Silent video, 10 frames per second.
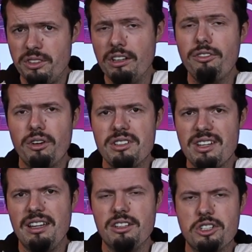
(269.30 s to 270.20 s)

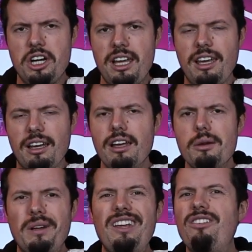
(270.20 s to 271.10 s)
difference in the tracking,
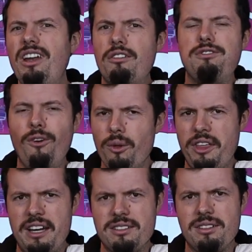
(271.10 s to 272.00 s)
but even at
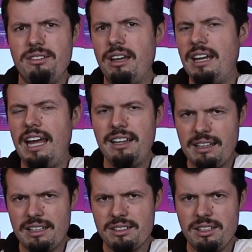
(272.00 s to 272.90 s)
4000 and
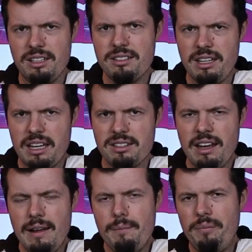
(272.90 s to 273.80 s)
8000 in CS
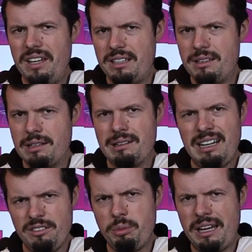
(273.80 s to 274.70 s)
it
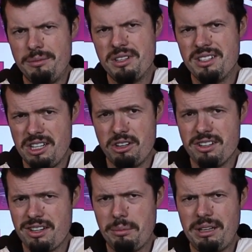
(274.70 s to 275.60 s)
kind of becomes a
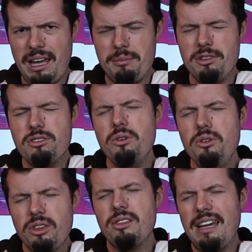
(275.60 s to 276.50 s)
zero-sum game.
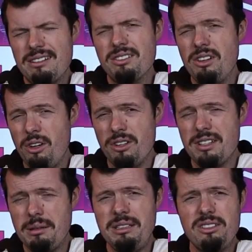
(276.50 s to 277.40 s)
2,000
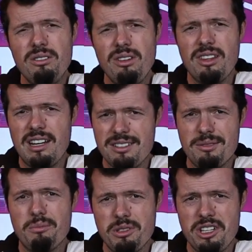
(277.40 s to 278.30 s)
hertz, I mean
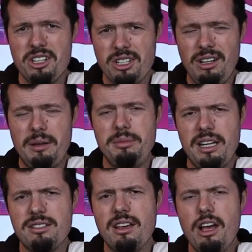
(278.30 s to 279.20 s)
2,000 positional
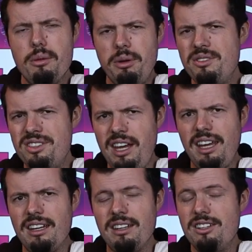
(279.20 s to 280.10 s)
updates per
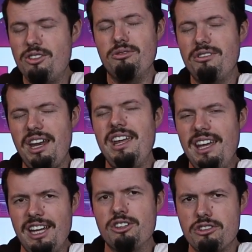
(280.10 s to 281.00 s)
second is
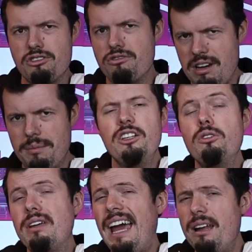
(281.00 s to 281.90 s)
already extreme.
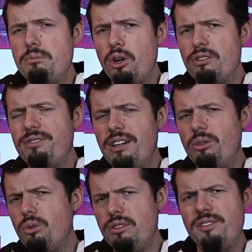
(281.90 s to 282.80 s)
You can modify
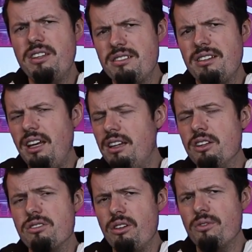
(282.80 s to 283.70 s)
all of this in
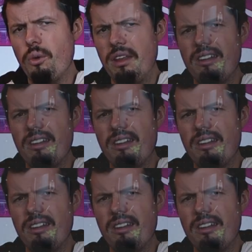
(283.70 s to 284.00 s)
the software